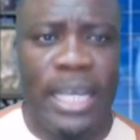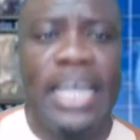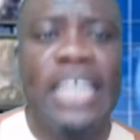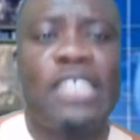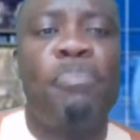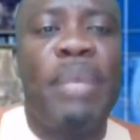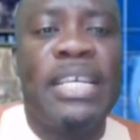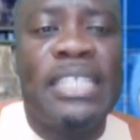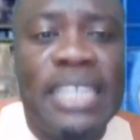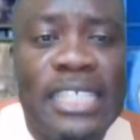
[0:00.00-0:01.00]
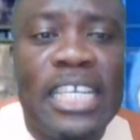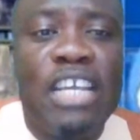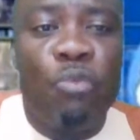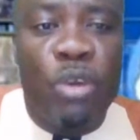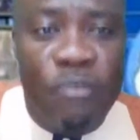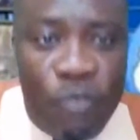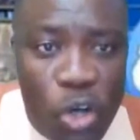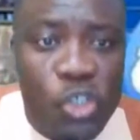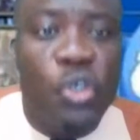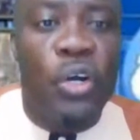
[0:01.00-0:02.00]
It's business in
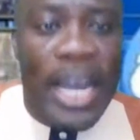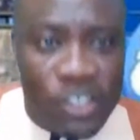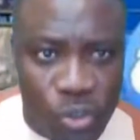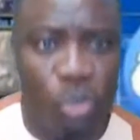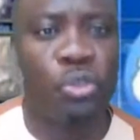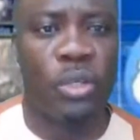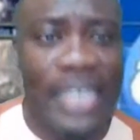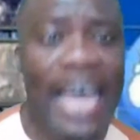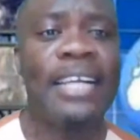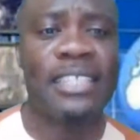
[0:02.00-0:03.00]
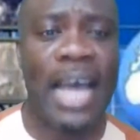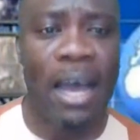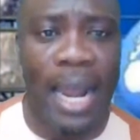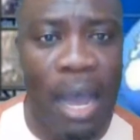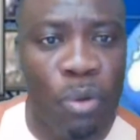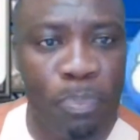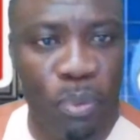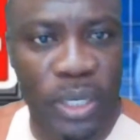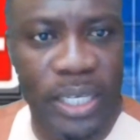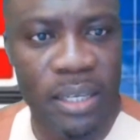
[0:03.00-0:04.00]
reversal as usual. That is how I will
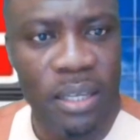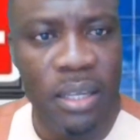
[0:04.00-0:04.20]
pull it.